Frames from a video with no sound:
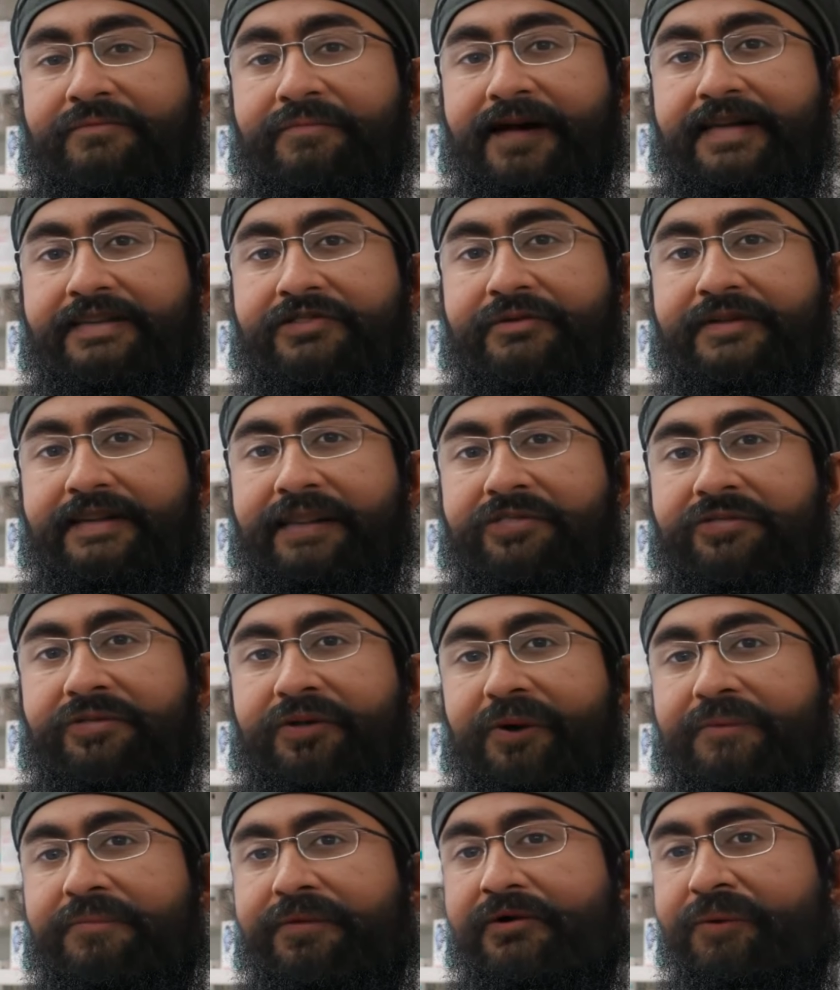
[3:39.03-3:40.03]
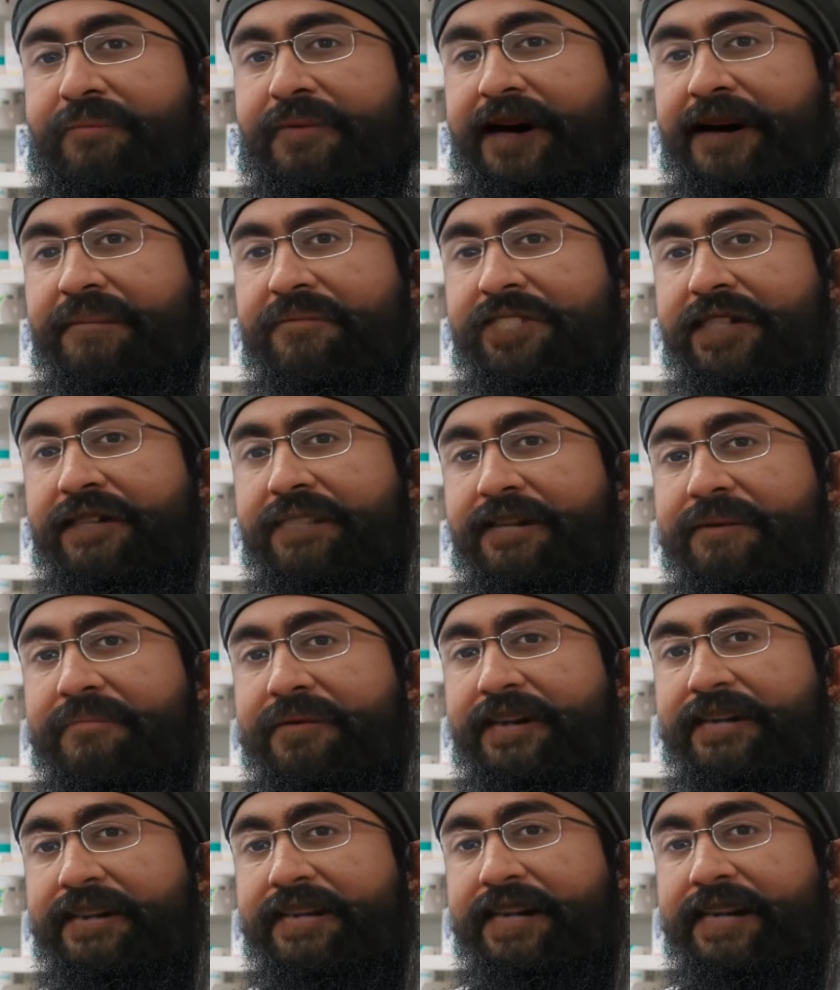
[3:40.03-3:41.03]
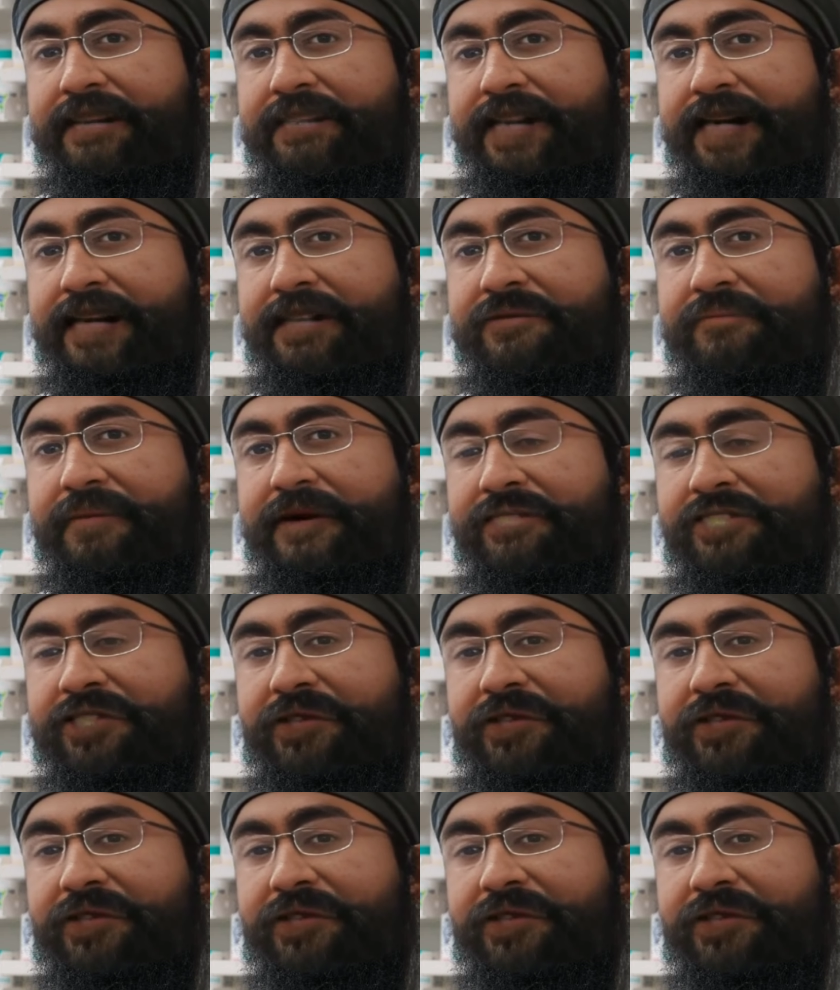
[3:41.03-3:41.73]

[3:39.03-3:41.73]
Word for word: vector control programs and community engagement